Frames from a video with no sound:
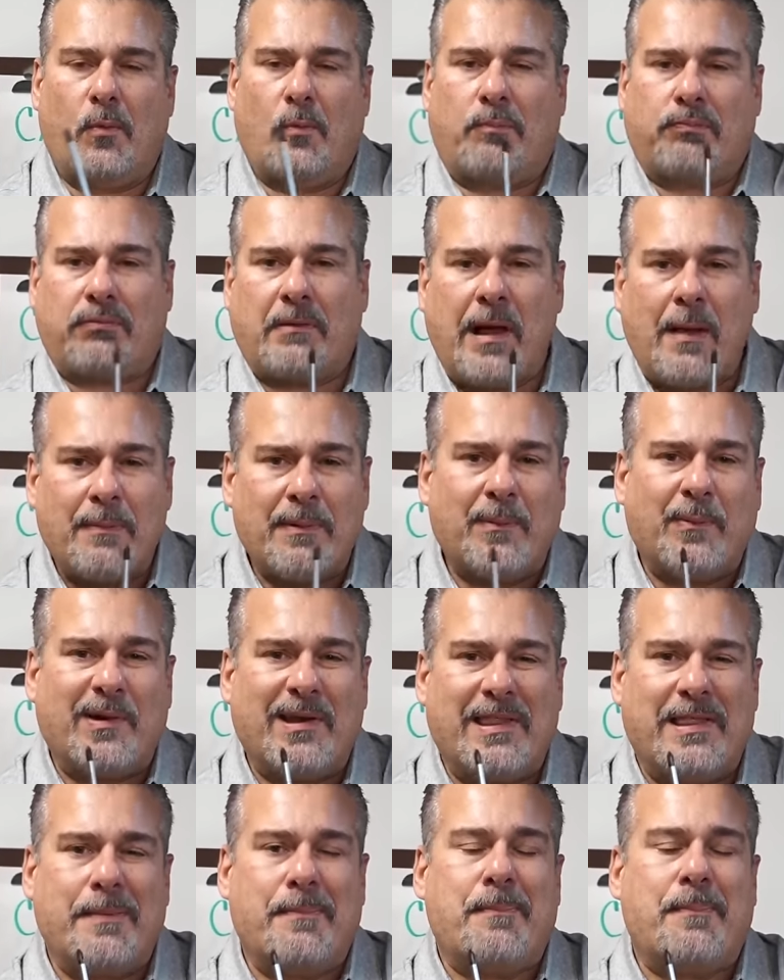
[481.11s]
probably
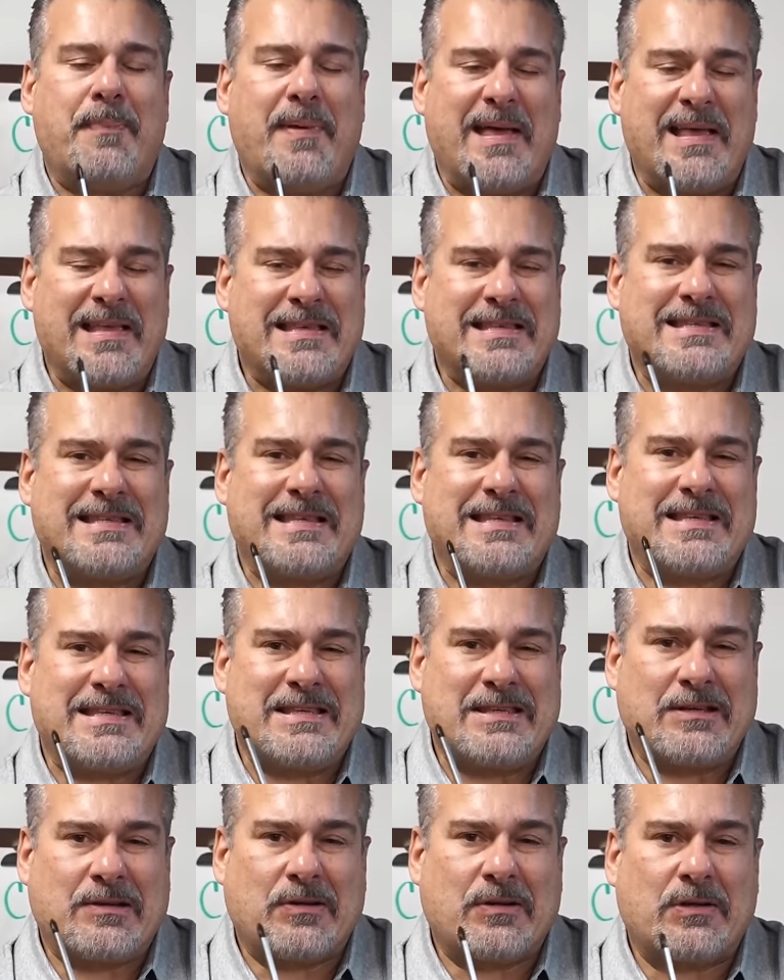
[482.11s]
one of the best
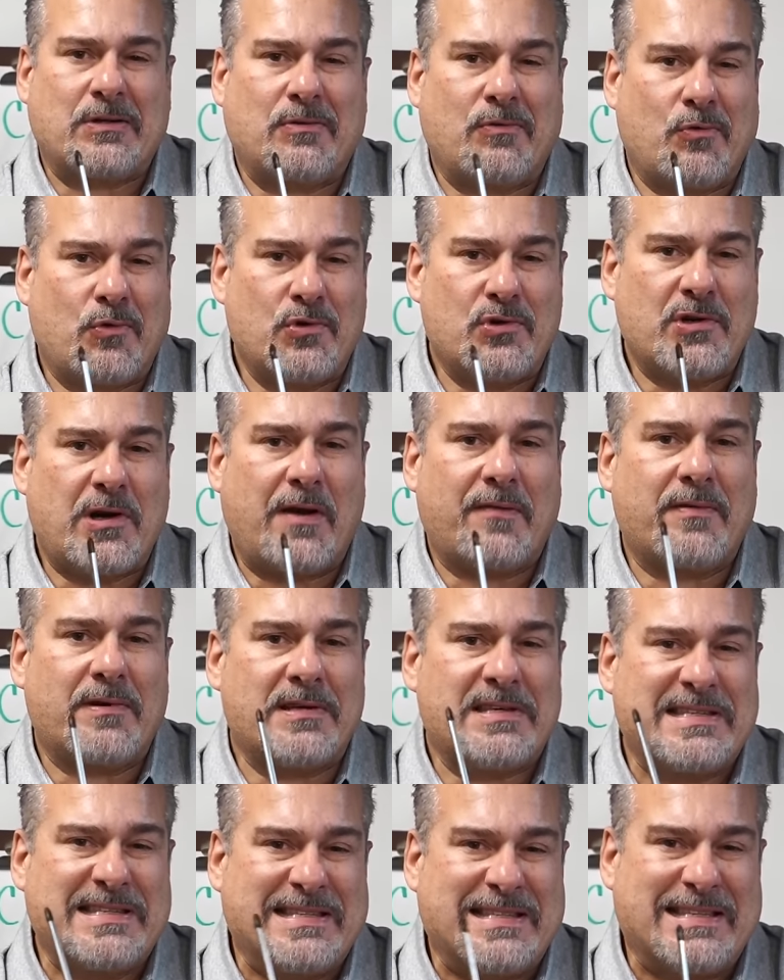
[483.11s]
screwdriver
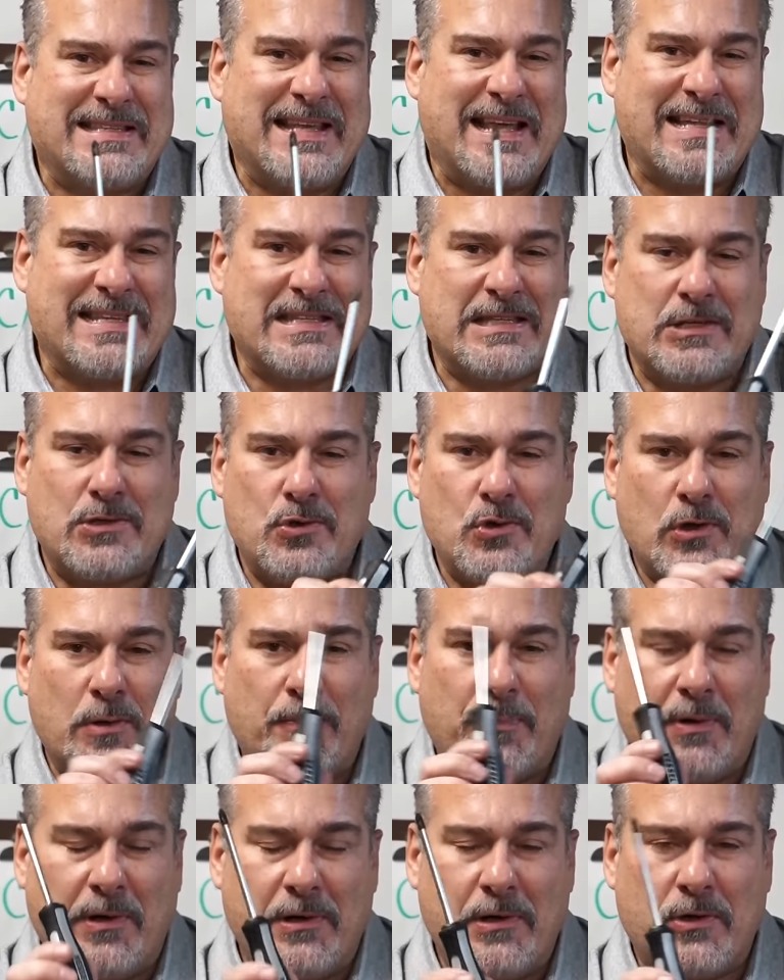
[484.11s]
sets you
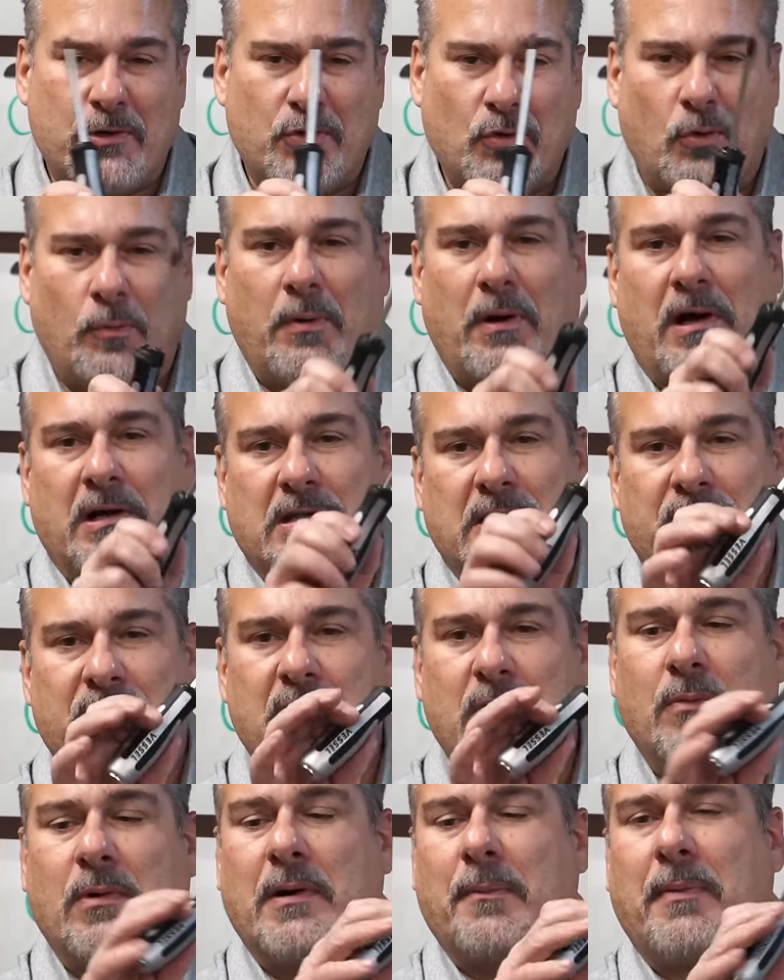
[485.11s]
could put in your toolbox. If you
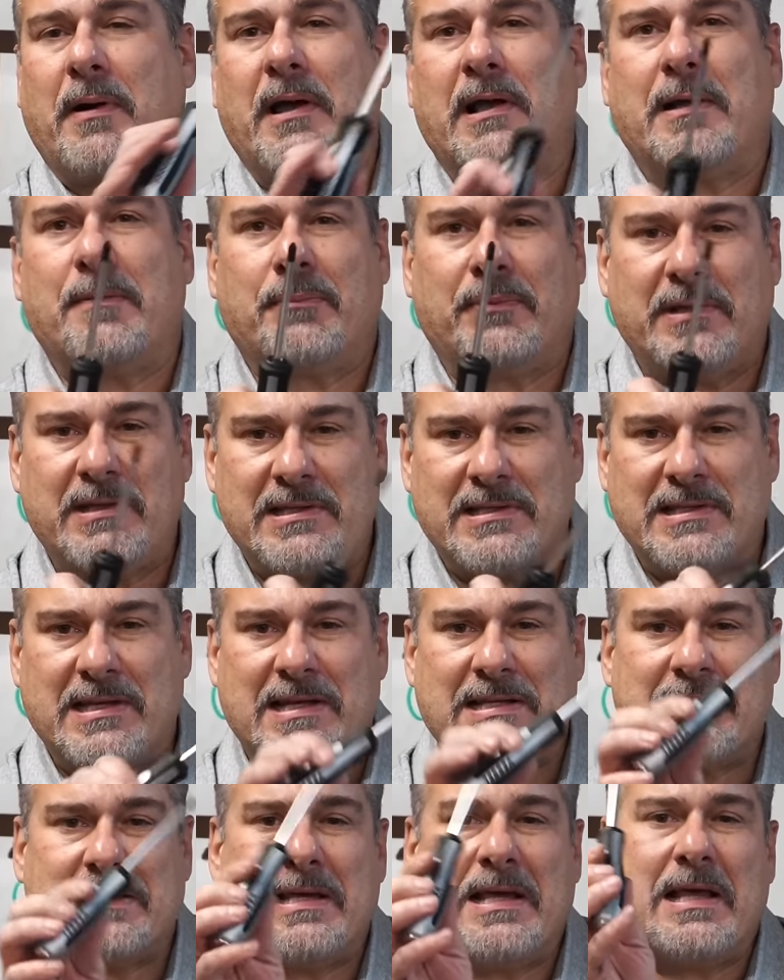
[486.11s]
don't want to buy complete
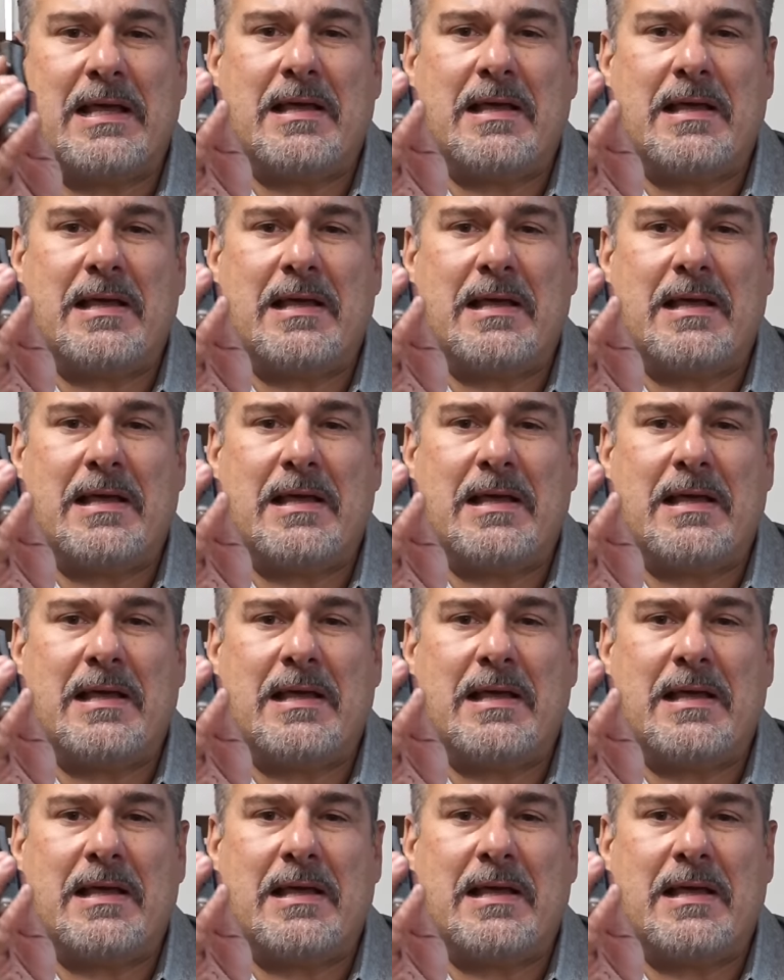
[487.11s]
sets,